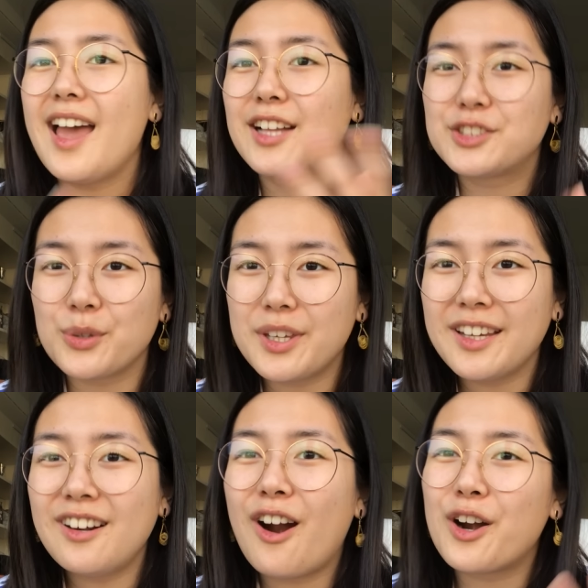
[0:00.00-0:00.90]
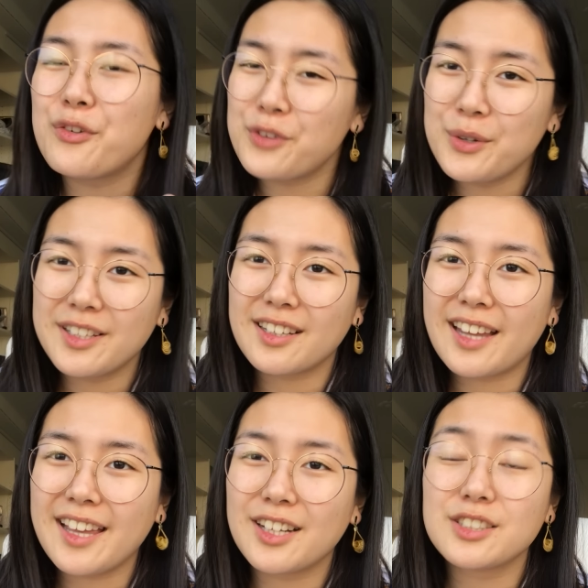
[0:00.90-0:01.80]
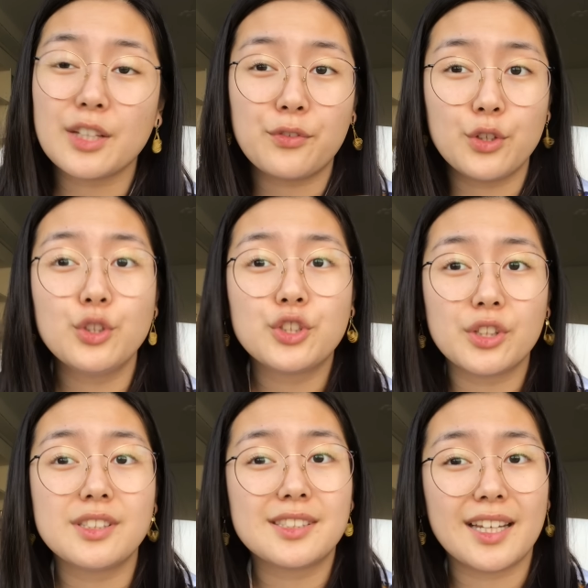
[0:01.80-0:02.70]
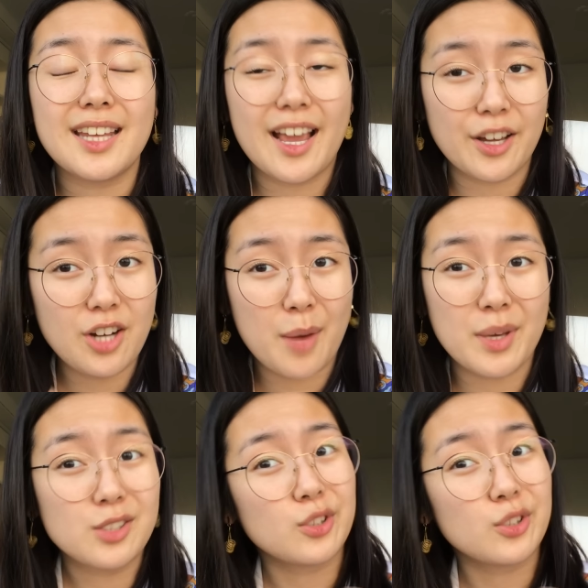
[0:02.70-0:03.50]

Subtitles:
And so here are a few indicators if you should study economics or